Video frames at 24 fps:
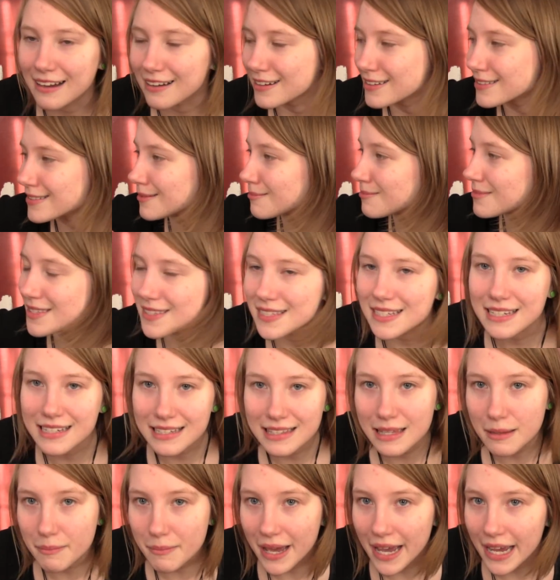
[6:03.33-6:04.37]
because I'm
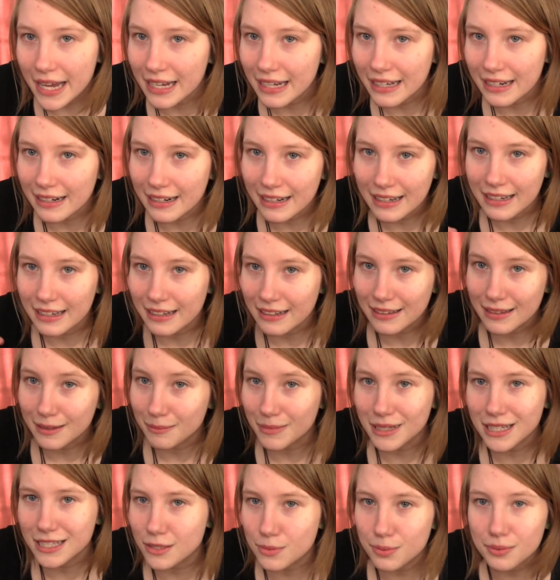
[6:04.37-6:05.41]
seeing the main, and the
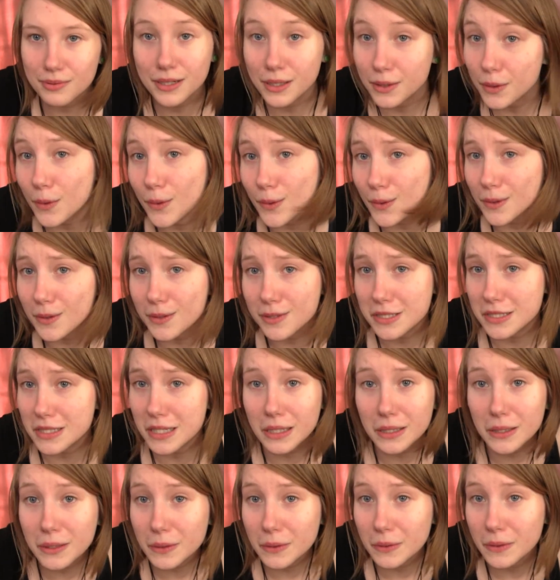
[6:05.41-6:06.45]
main's pretty cool,
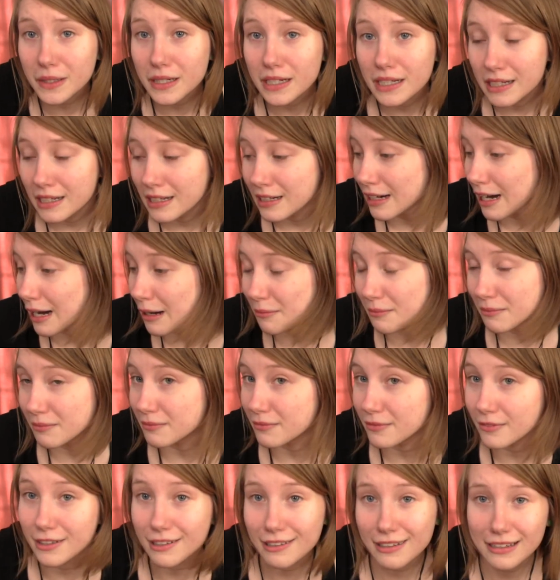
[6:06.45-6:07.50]
so
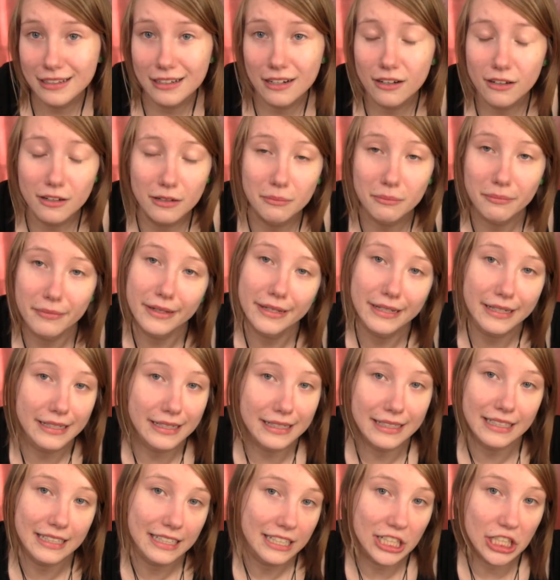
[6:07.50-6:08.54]
I'm really not
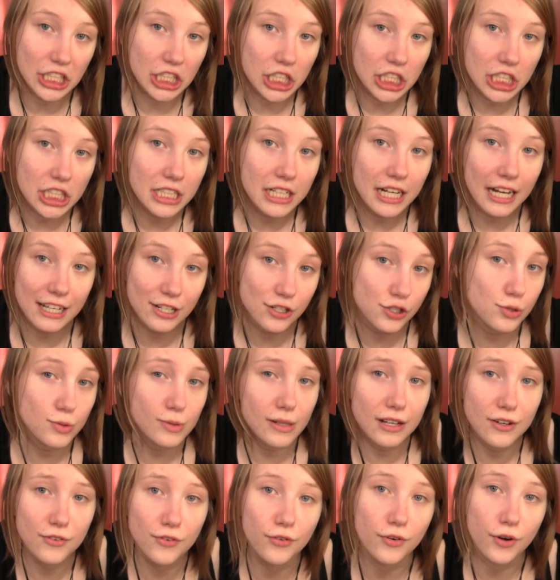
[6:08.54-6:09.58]
complaining here. I do
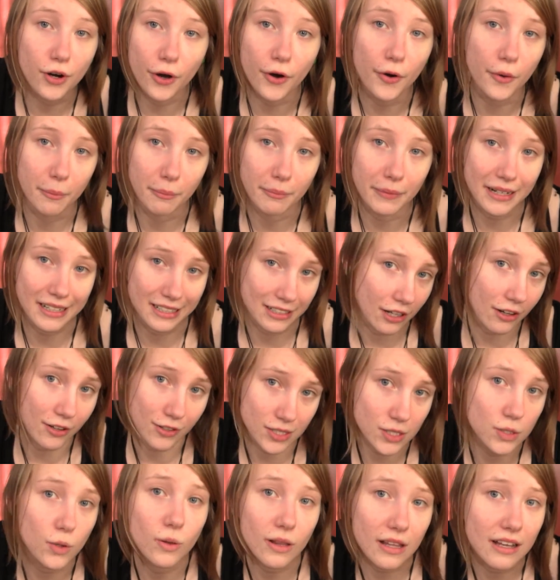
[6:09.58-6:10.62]
love Rome, but I
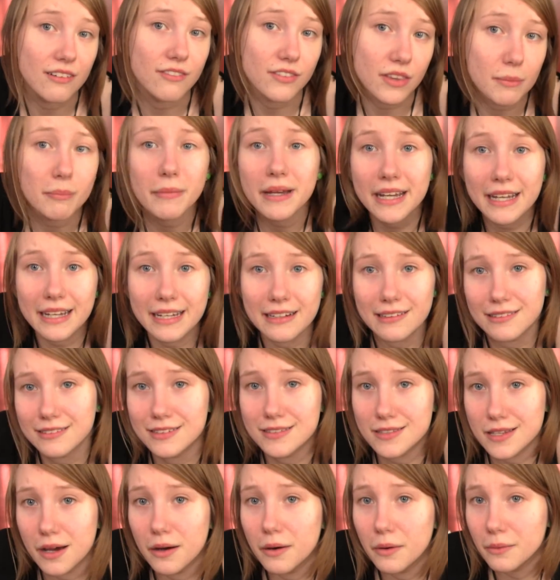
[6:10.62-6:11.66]
also love the main,
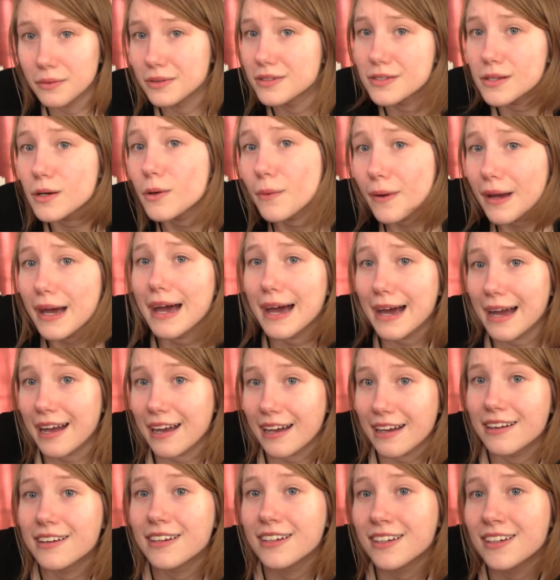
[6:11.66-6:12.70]
so it's
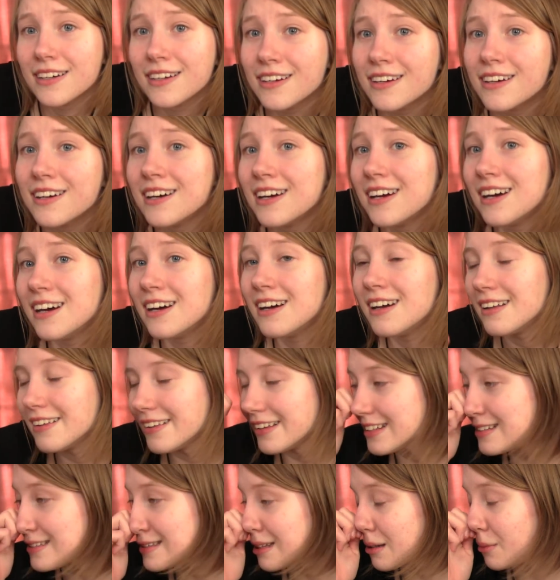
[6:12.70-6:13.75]
okay.
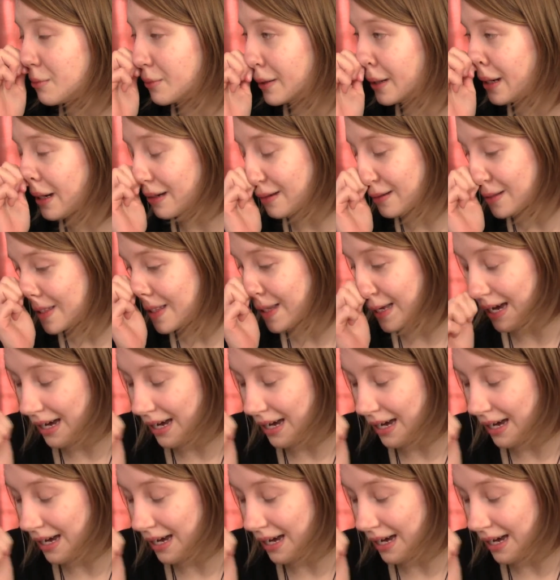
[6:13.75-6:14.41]
Let's see what else.